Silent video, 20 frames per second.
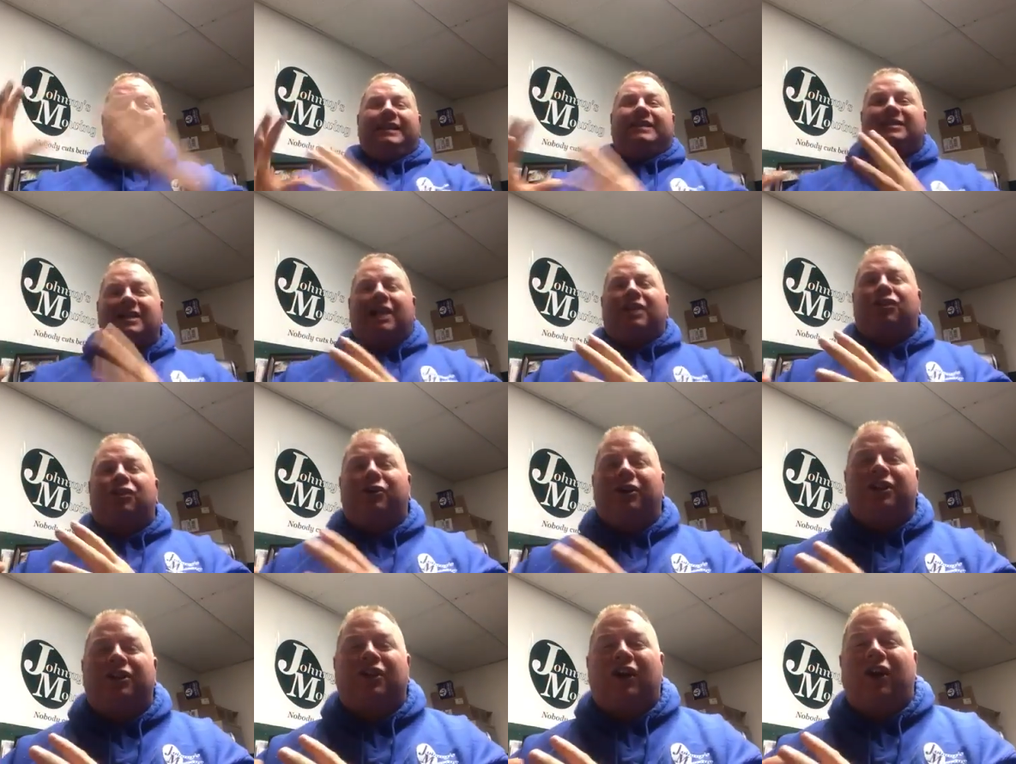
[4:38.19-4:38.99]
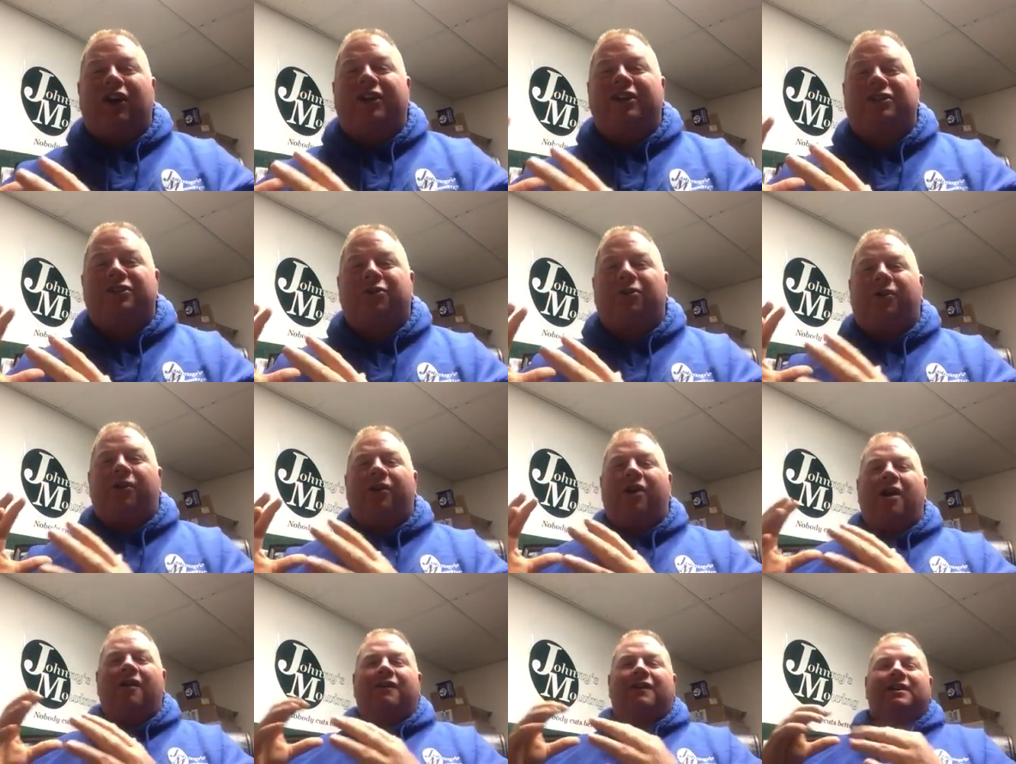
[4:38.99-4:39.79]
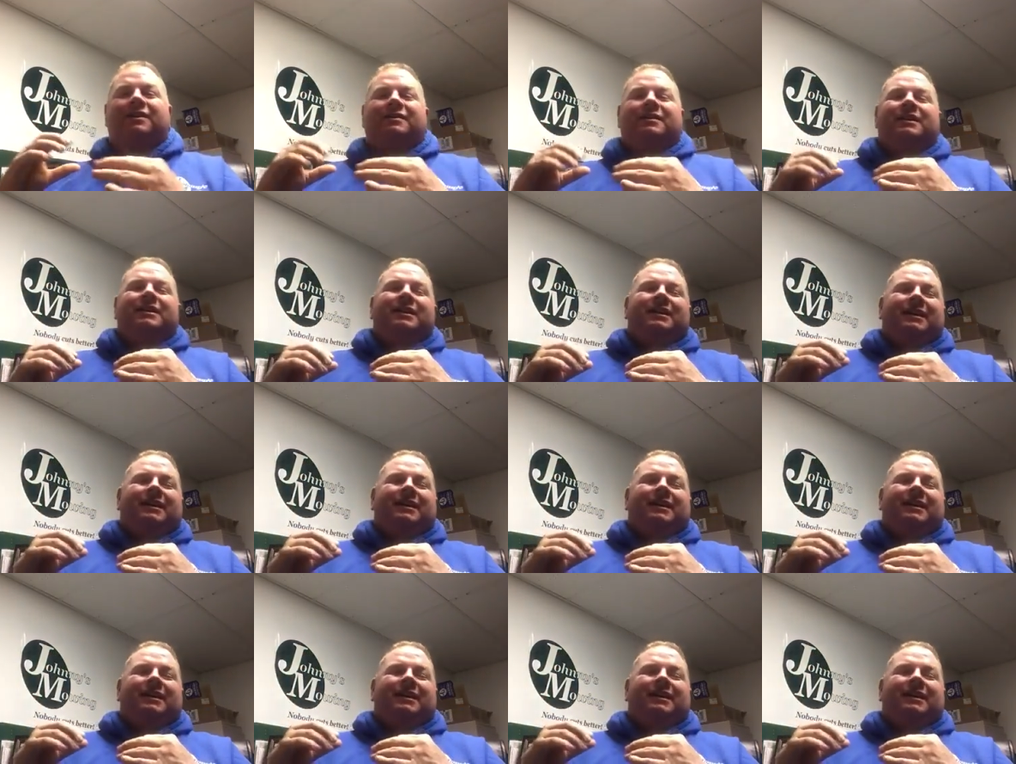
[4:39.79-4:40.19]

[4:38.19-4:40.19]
At least at three thirty is going off because,